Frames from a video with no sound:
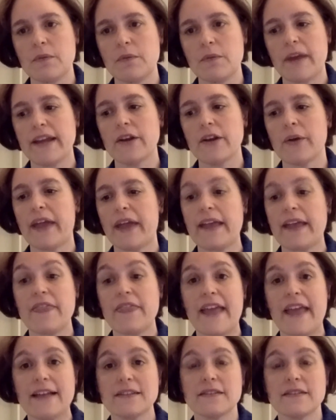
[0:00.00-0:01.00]
Right, okay,
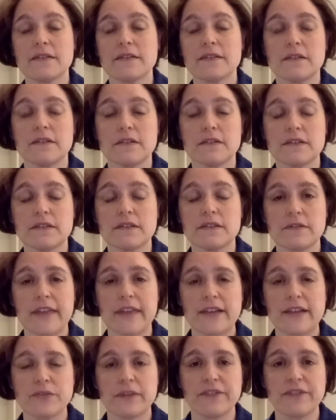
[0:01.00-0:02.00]
and that's
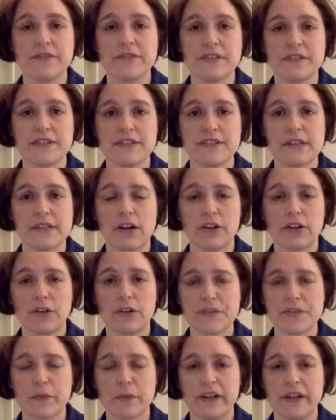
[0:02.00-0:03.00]
that's referenced in the
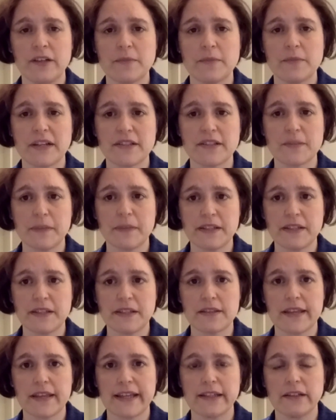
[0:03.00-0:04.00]
article as well, but I'll speak
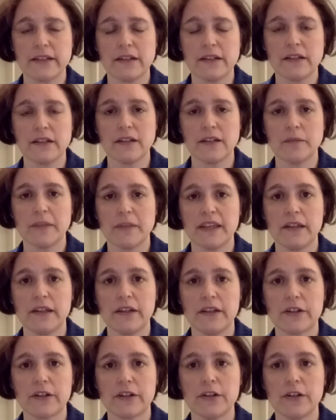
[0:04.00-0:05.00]
to that um,
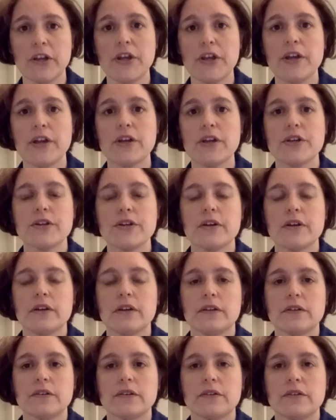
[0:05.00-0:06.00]
here.
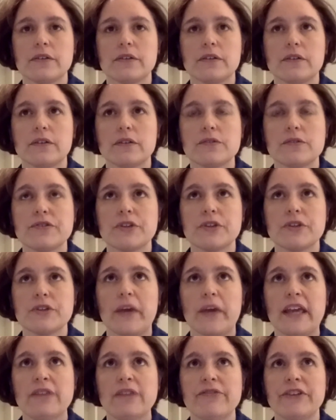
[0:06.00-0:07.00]
So
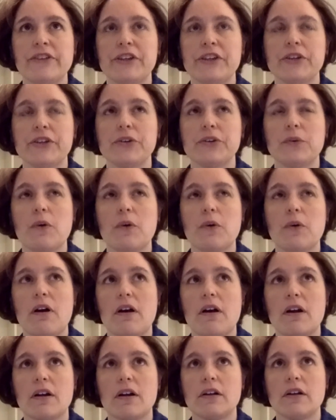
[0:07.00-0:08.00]
if you
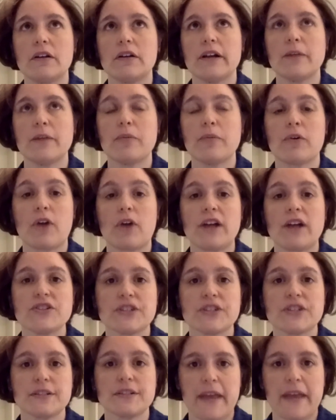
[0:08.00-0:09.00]
are a
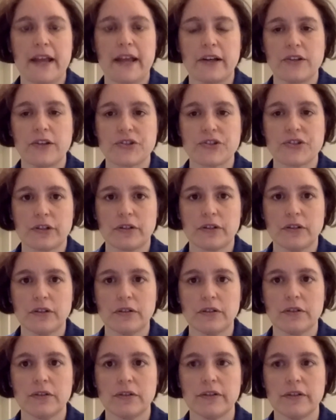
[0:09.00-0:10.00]
project
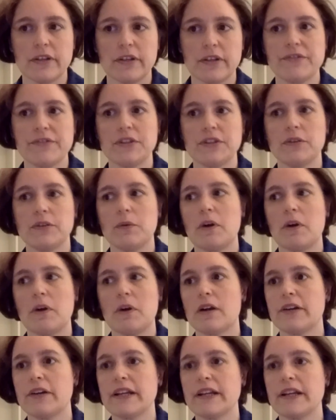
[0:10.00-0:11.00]
manager, if you
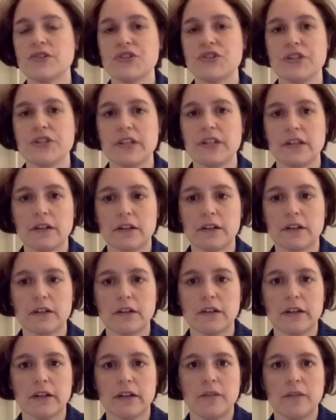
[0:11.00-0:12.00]
are an
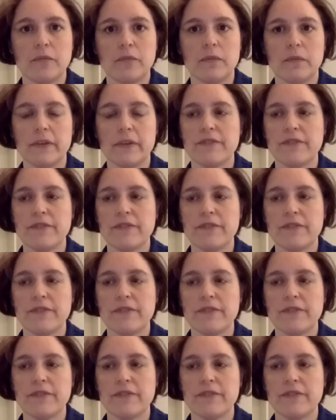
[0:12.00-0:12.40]
engineer, um,